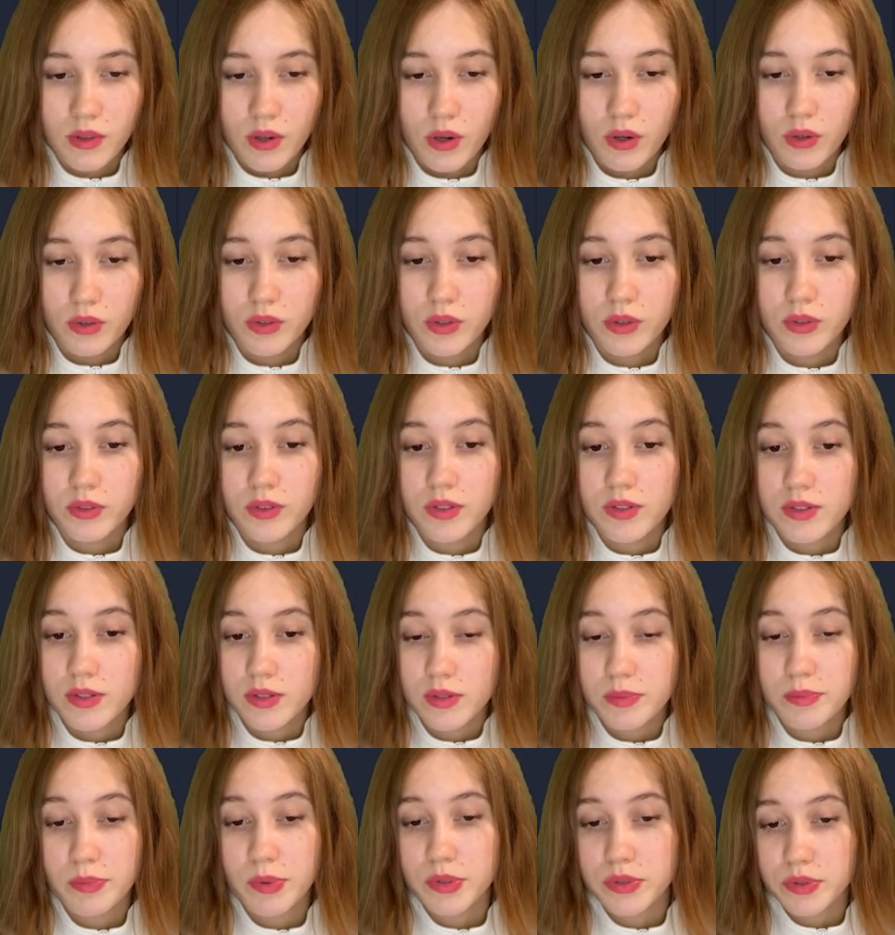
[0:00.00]
although there's
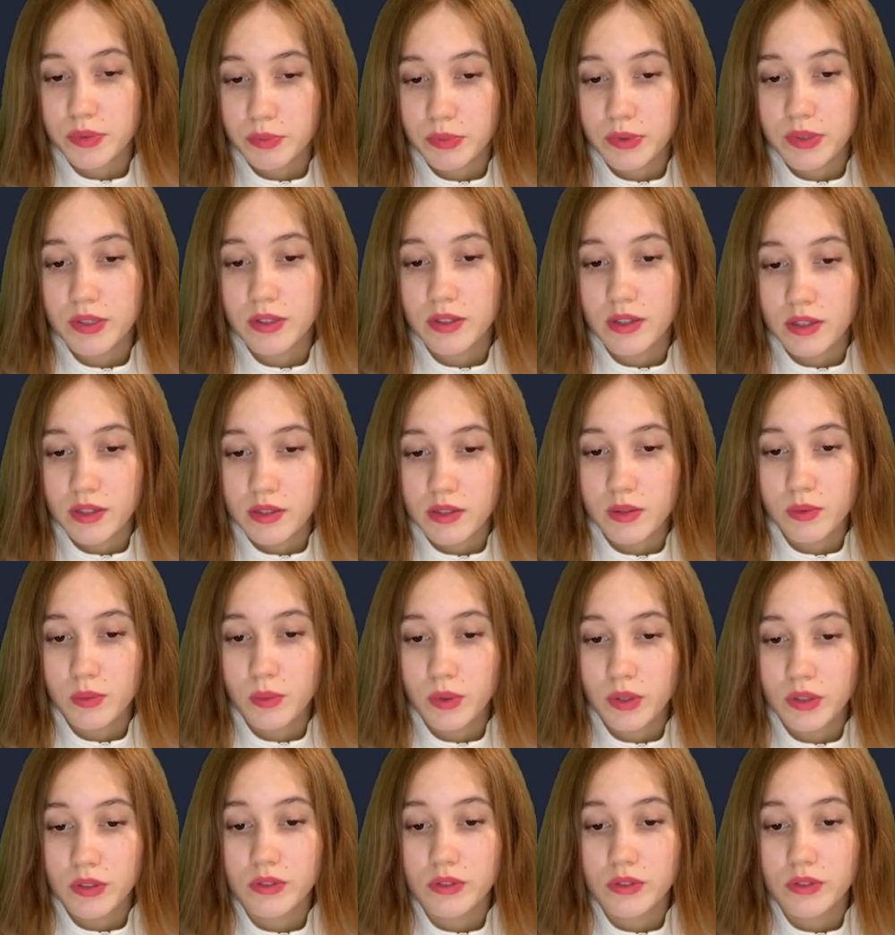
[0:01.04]
a possibility that it will